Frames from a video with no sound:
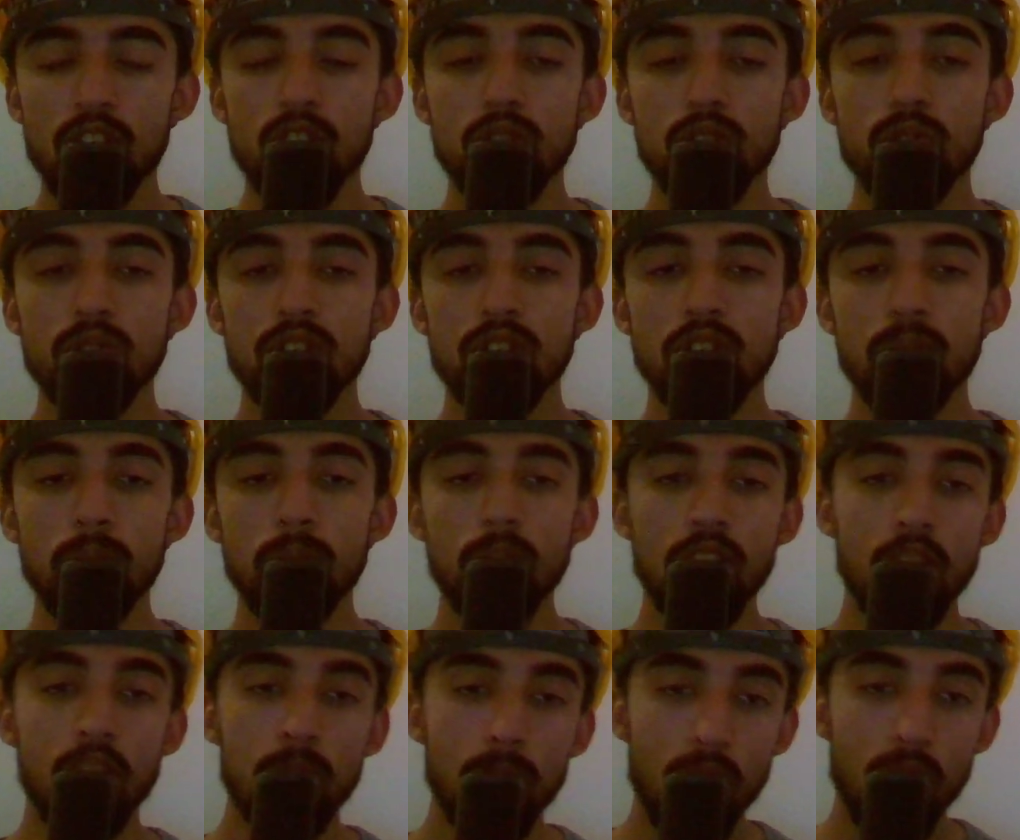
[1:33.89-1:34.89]
You see
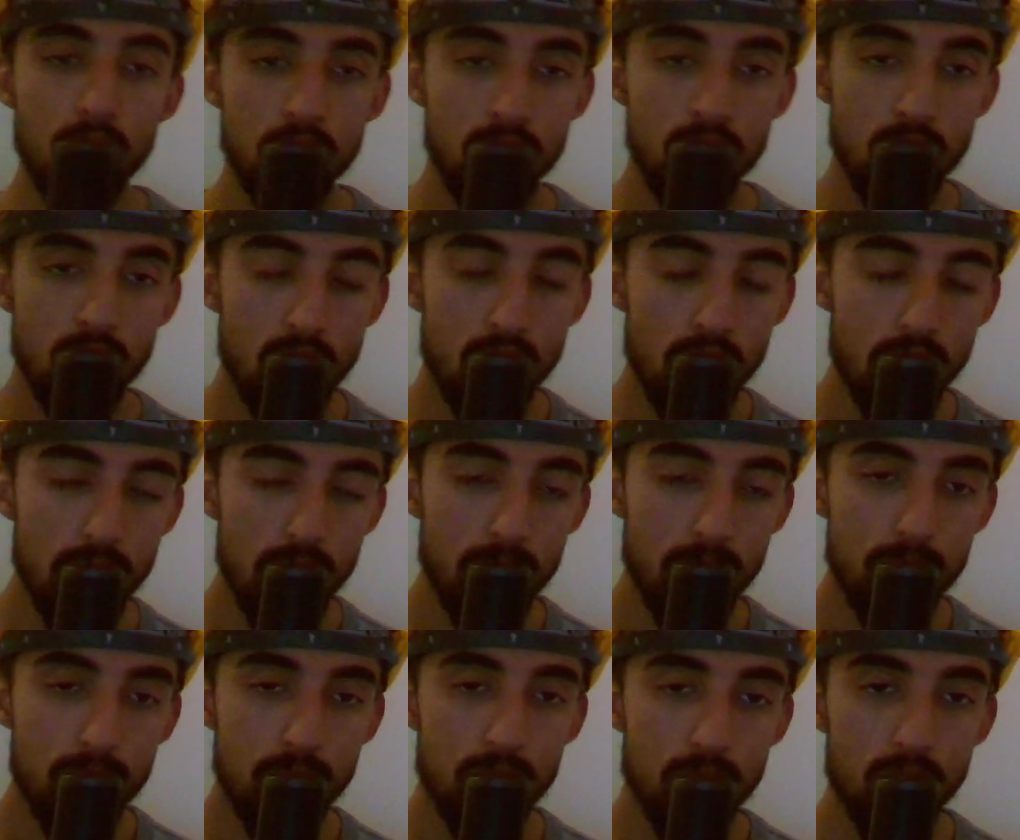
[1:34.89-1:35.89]
Mickey Mouse a lot.
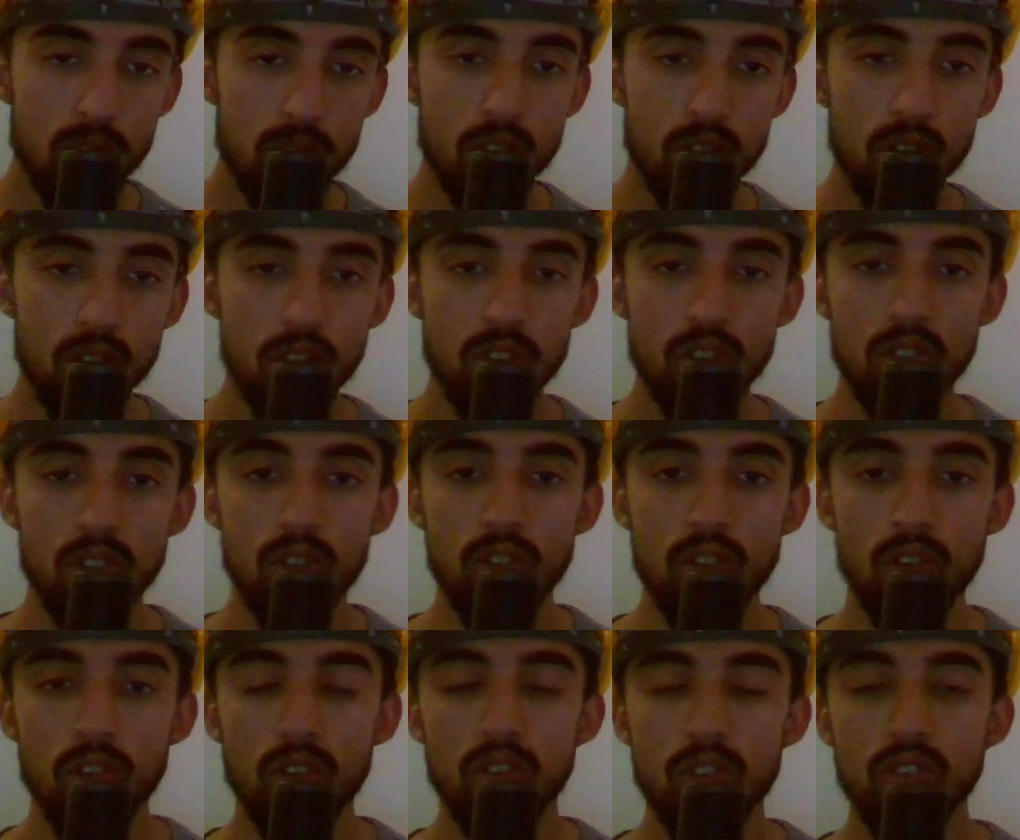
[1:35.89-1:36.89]

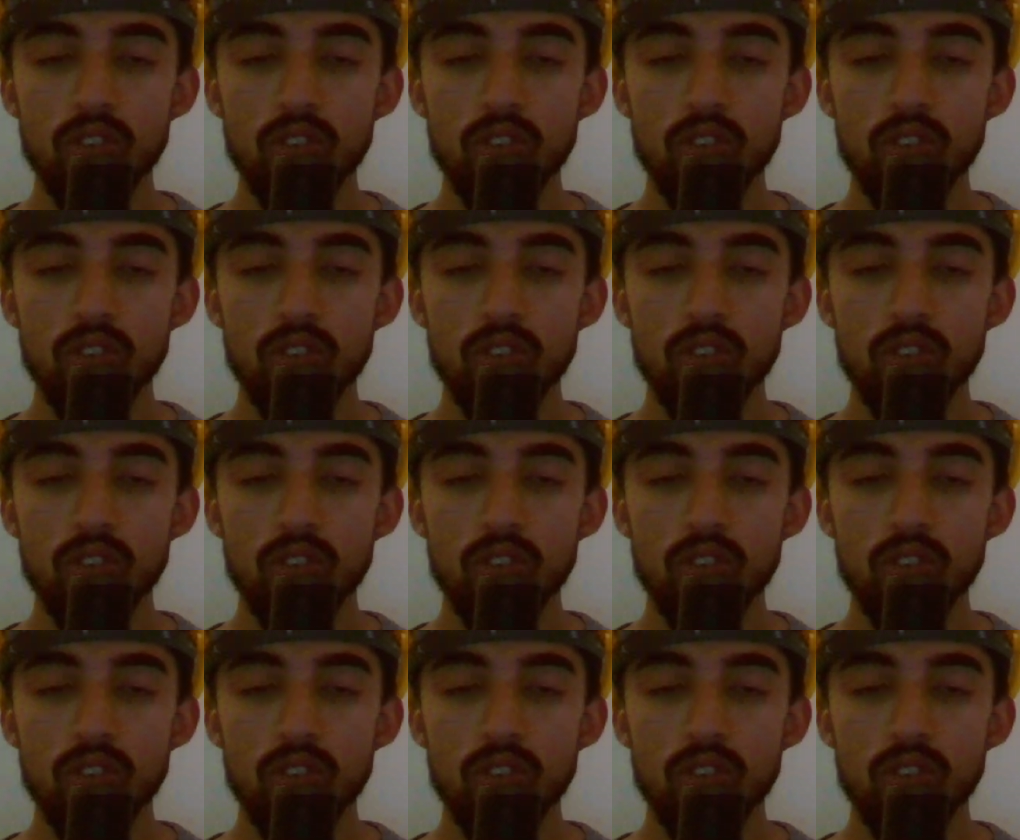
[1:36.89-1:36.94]
I'm